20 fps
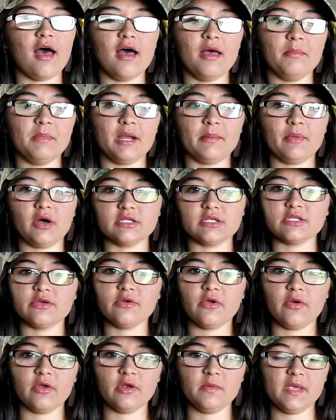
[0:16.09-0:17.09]
and I'm
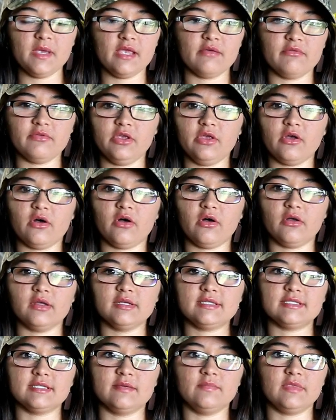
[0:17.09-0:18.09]
also going to be giving
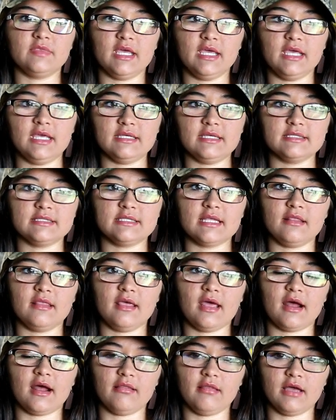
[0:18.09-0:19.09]
y'all some things
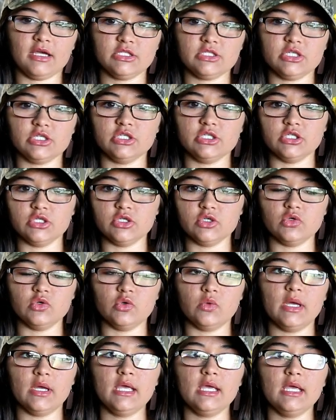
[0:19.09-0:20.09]
that I like to
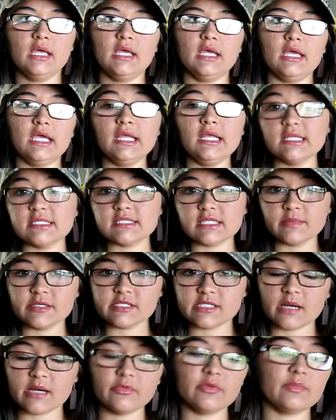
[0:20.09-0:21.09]
do in the
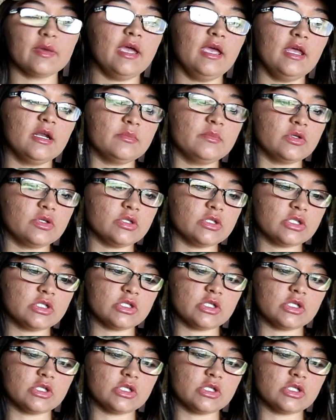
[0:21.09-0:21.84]
summertime with my animals.